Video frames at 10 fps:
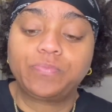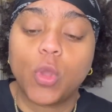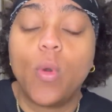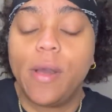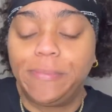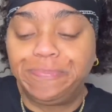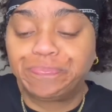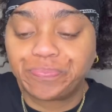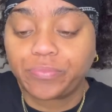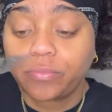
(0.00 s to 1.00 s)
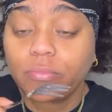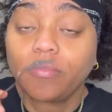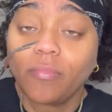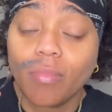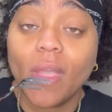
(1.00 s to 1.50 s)
Well,
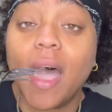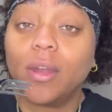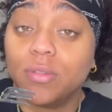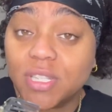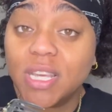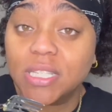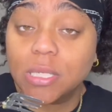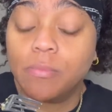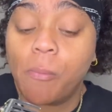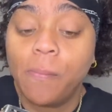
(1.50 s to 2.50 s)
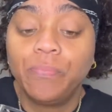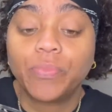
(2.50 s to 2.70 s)
I don't season them.